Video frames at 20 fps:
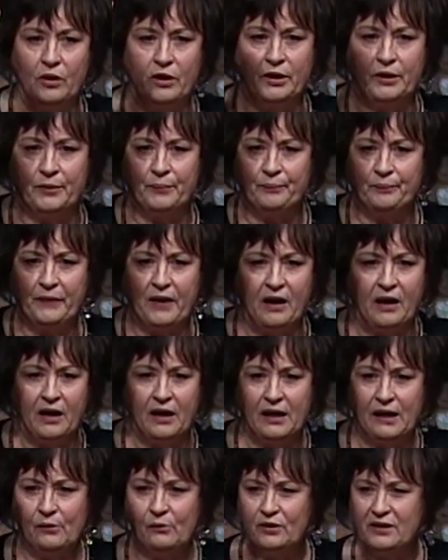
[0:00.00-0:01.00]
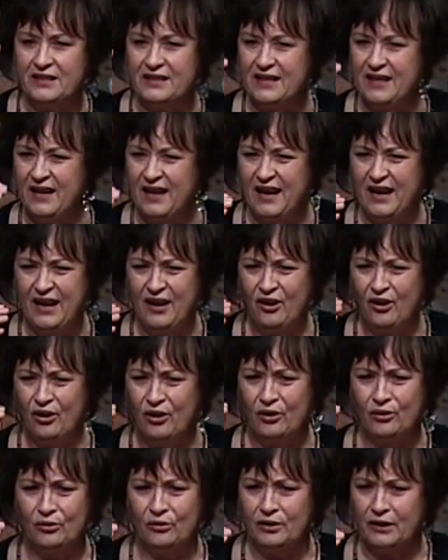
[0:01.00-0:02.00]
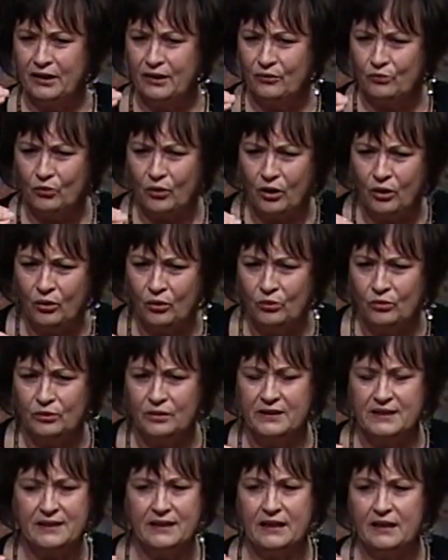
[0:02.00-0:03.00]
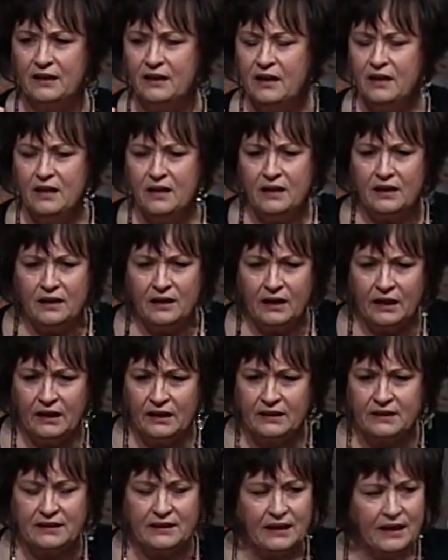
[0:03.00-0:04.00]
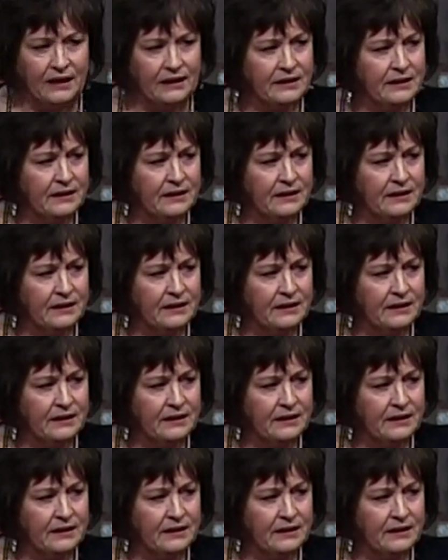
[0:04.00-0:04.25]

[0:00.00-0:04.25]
um, I want to say hierarchical and roles right, and right. and stacked like